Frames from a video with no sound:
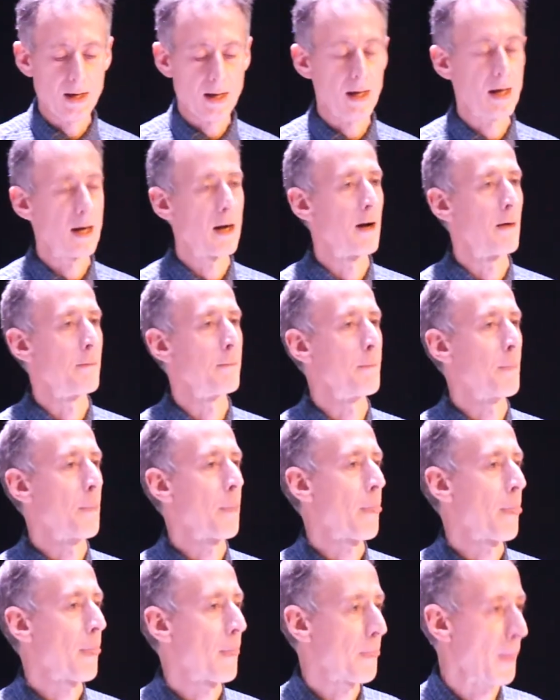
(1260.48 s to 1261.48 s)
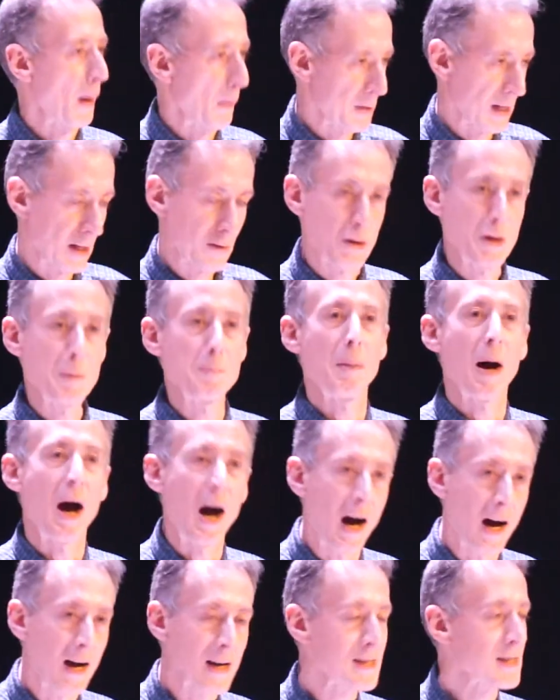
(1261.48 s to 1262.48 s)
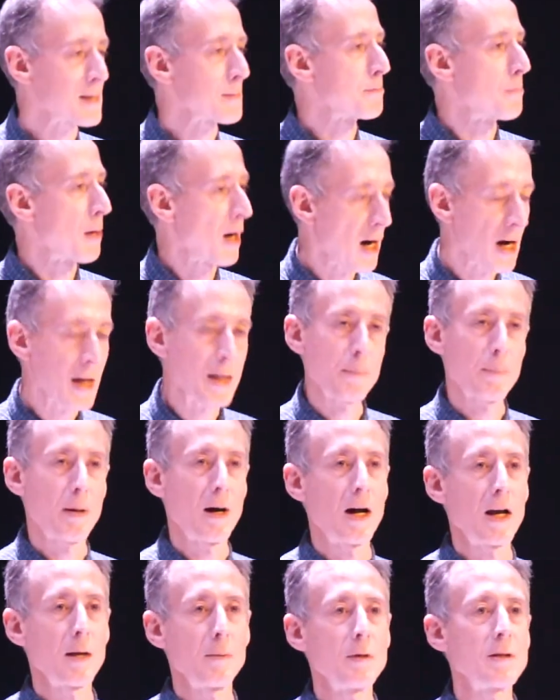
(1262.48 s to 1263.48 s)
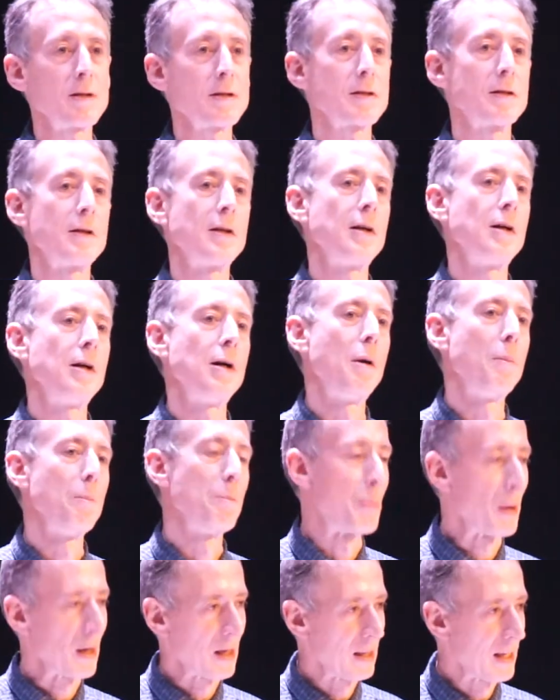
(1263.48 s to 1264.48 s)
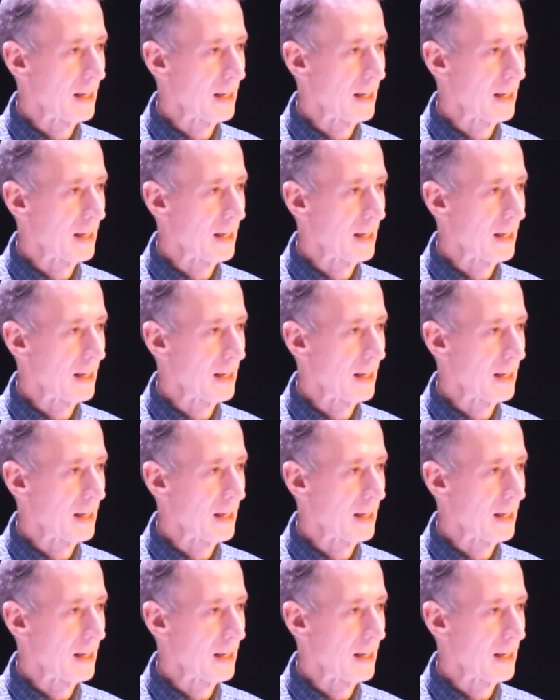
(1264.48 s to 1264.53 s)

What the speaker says: That was actually passed by the parliament, but